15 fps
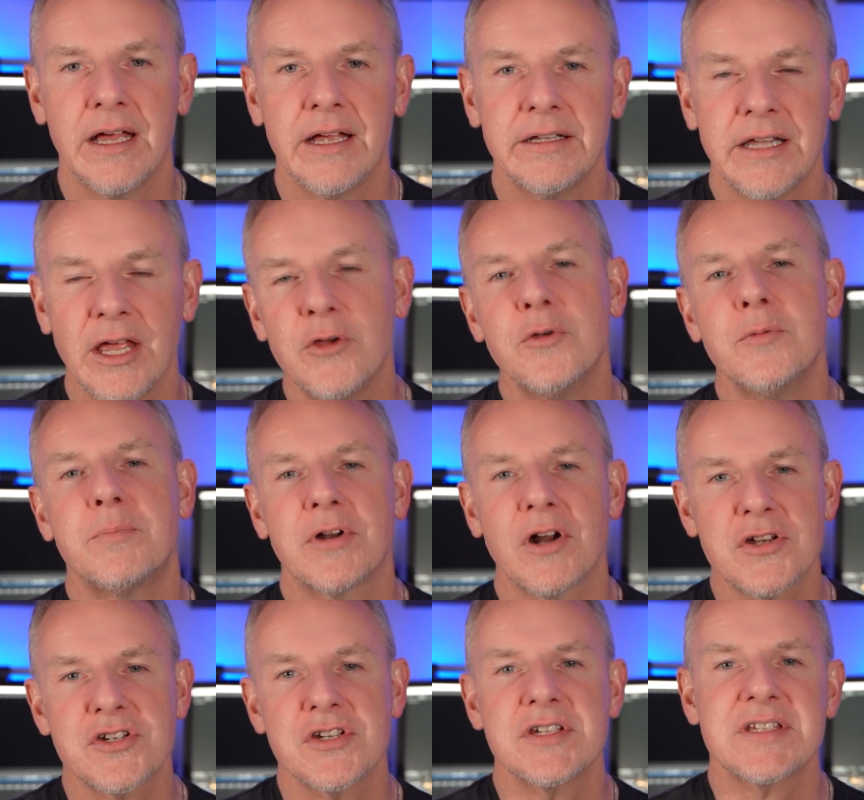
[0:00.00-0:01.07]
Now,
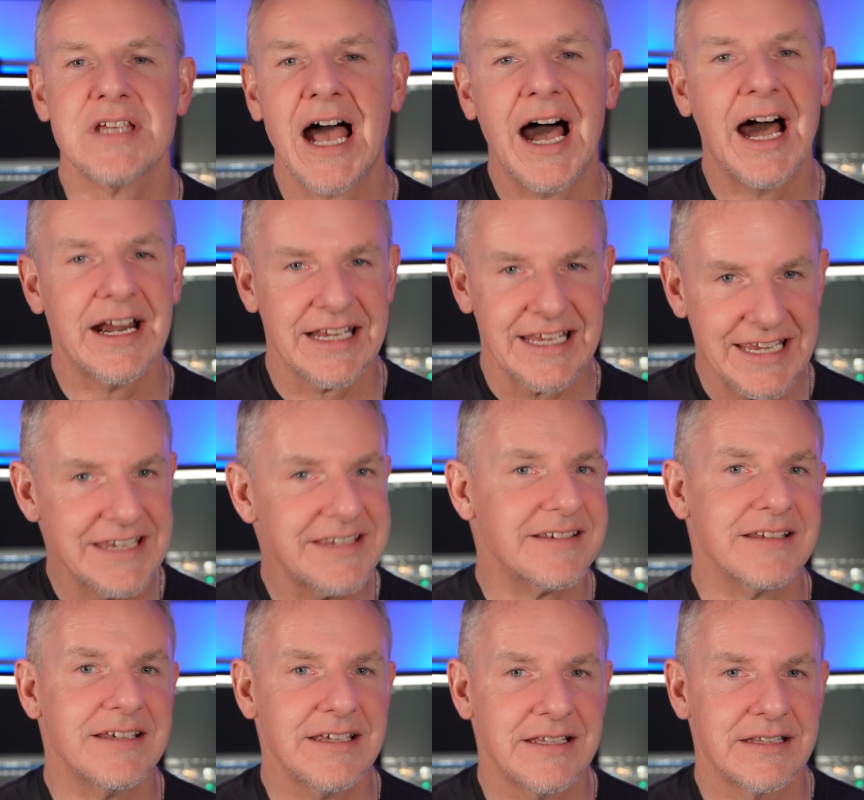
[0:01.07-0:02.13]
brushes are
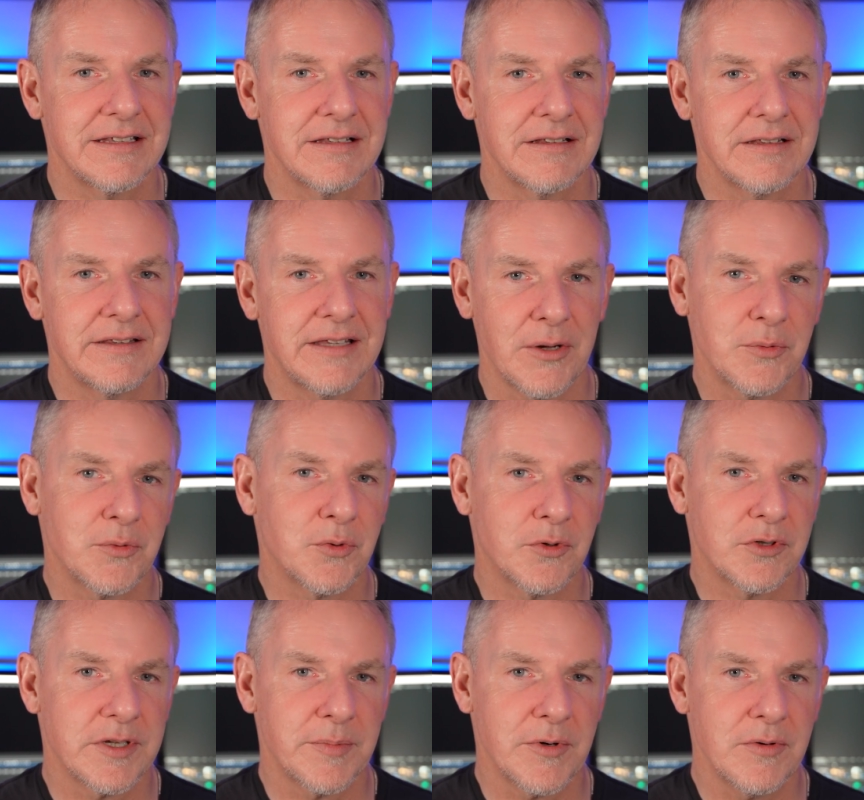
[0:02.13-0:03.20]
easily
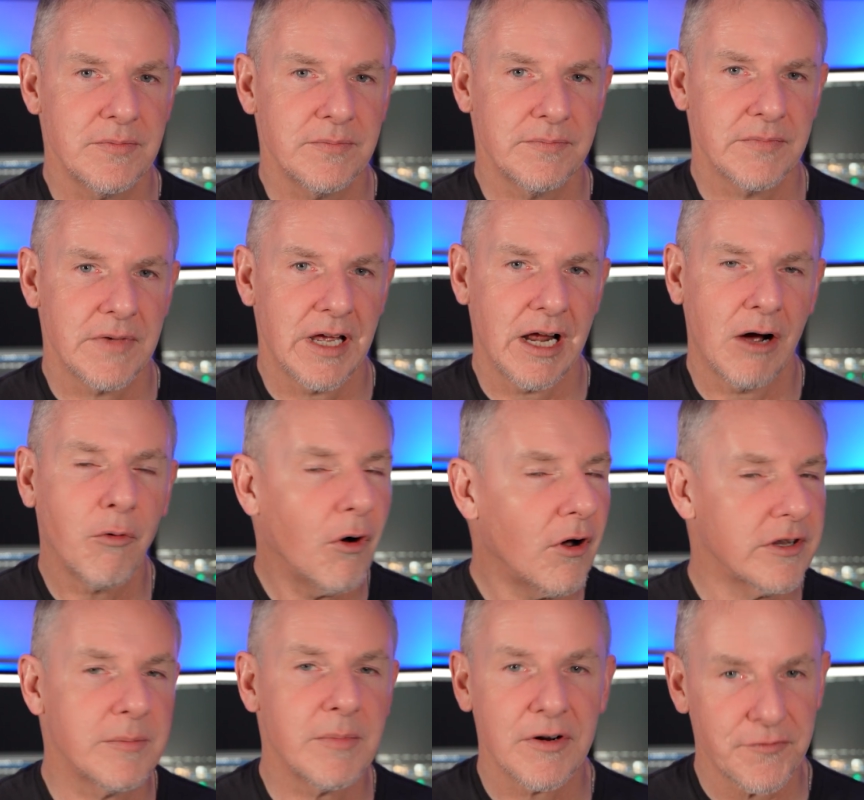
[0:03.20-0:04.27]
downloadable. A lot of
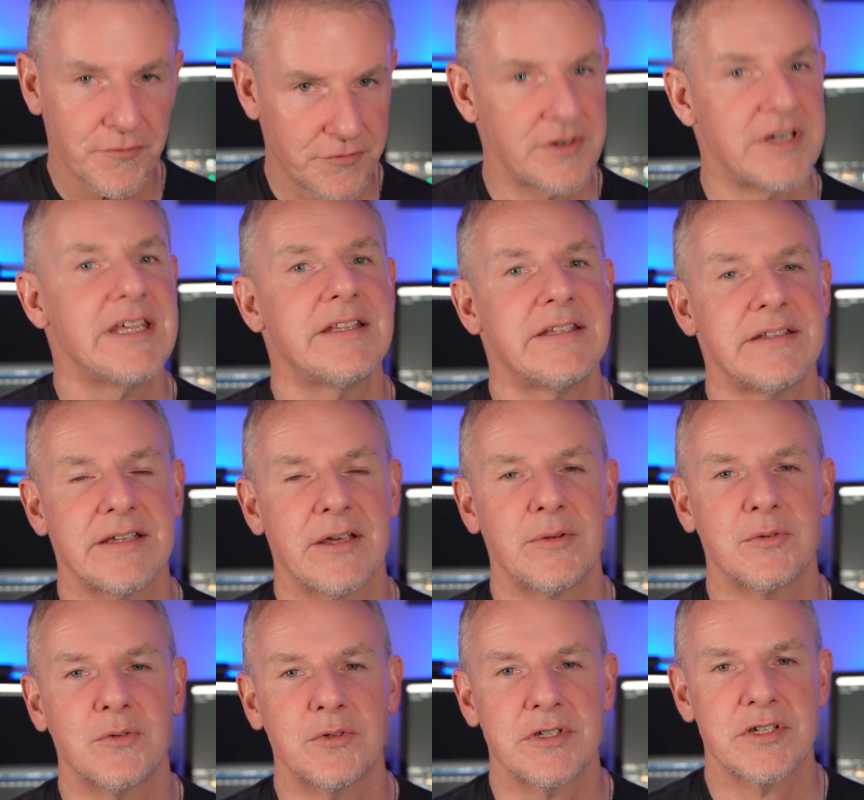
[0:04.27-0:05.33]
them are free to
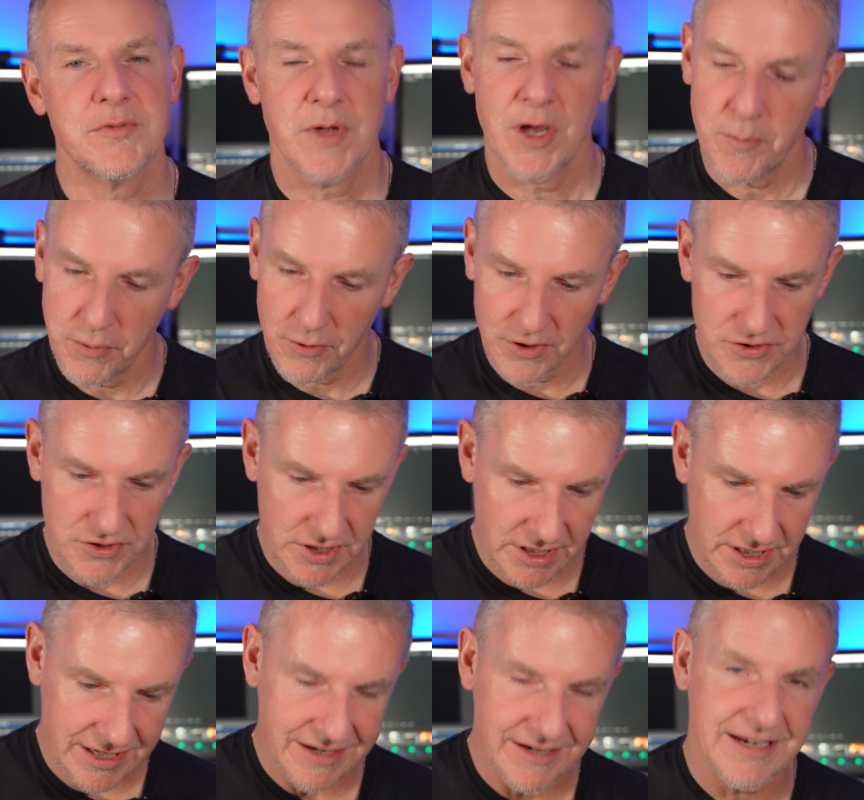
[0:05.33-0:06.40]
download as well, plus you
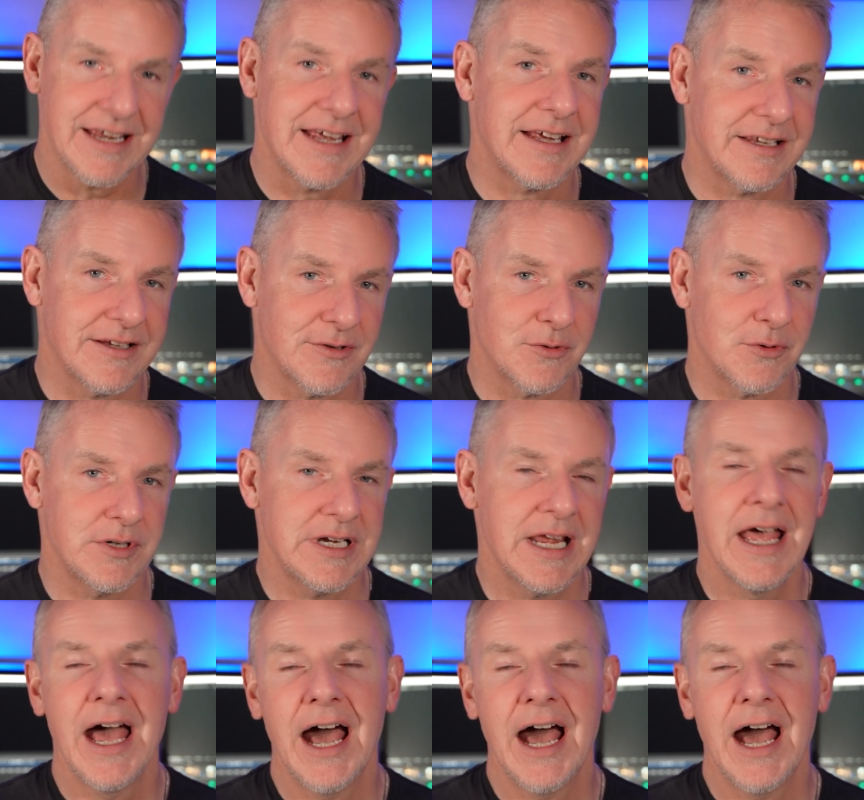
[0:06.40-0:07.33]
can create your own.